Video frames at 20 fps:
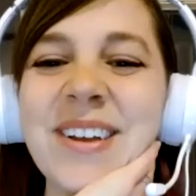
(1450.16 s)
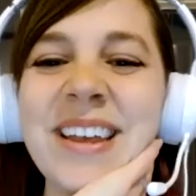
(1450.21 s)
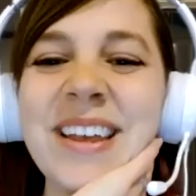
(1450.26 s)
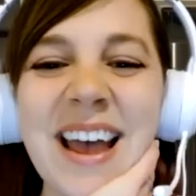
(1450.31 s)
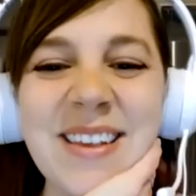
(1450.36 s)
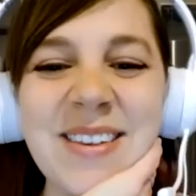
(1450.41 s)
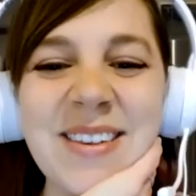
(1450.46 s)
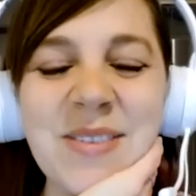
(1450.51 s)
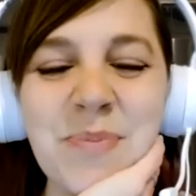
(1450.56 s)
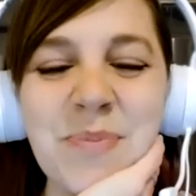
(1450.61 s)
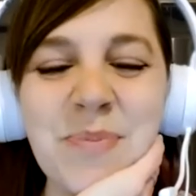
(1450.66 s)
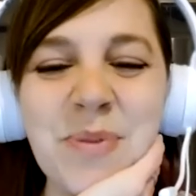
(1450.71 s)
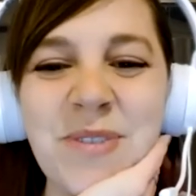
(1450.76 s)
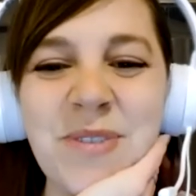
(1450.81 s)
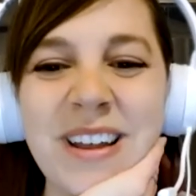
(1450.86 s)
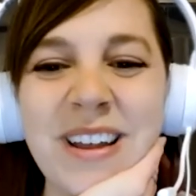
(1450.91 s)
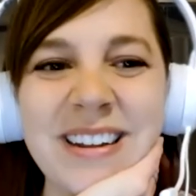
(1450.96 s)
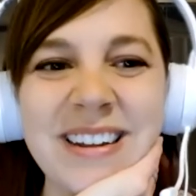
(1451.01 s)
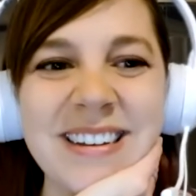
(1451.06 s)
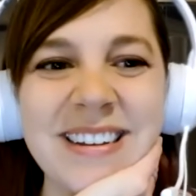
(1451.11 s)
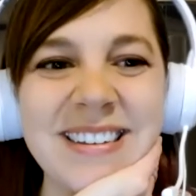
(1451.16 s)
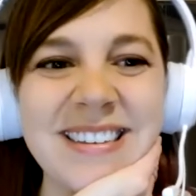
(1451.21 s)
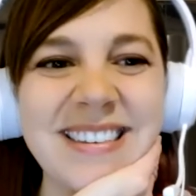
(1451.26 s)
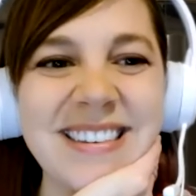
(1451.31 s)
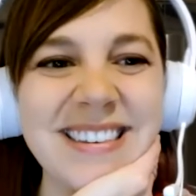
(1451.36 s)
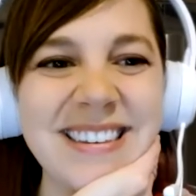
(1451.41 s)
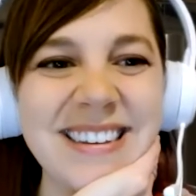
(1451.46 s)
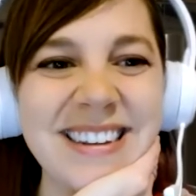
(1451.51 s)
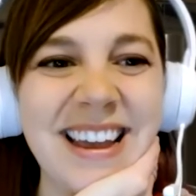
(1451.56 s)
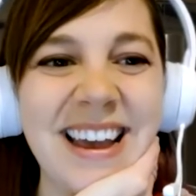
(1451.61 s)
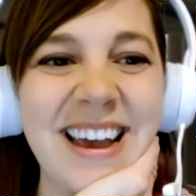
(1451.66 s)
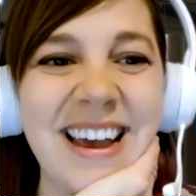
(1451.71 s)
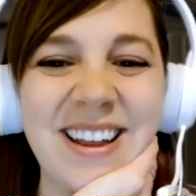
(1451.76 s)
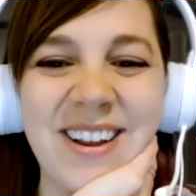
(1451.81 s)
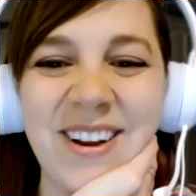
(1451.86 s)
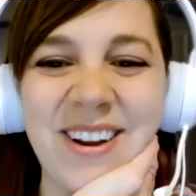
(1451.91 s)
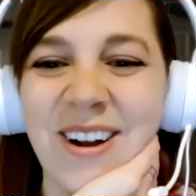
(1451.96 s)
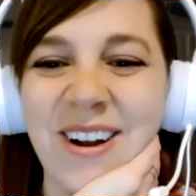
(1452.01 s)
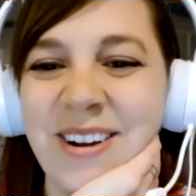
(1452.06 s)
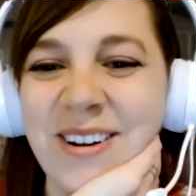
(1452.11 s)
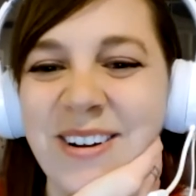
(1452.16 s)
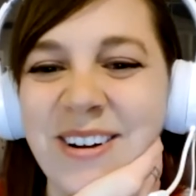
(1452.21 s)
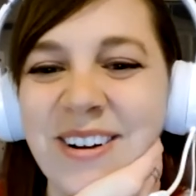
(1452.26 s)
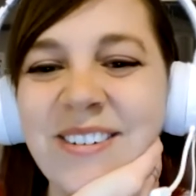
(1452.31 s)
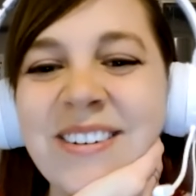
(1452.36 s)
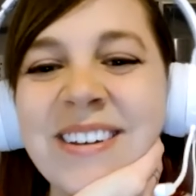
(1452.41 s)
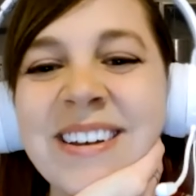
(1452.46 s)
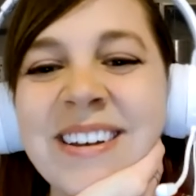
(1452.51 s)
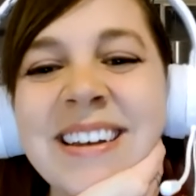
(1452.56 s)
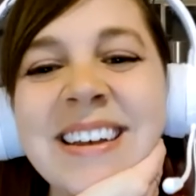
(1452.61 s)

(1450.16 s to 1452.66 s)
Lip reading: as Brewvana's, you're on your own.